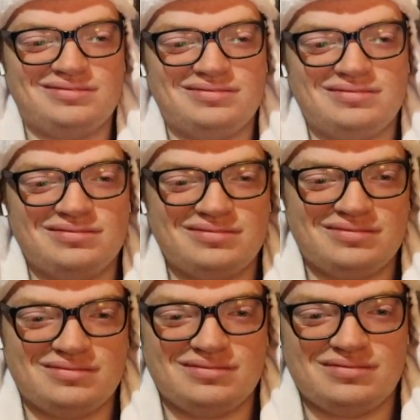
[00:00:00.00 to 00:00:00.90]

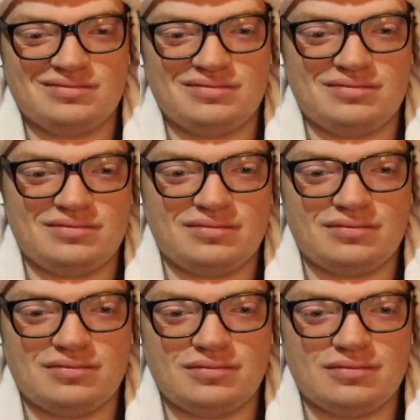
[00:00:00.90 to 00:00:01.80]

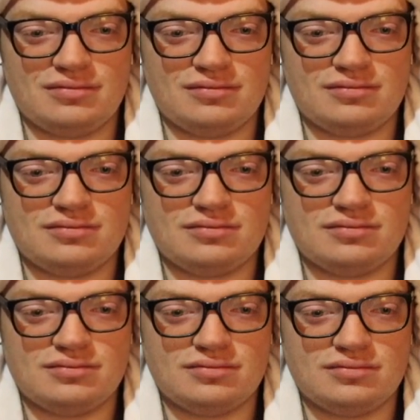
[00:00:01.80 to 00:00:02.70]

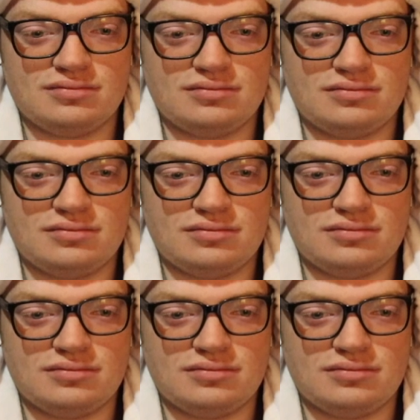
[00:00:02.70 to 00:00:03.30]
[no speech]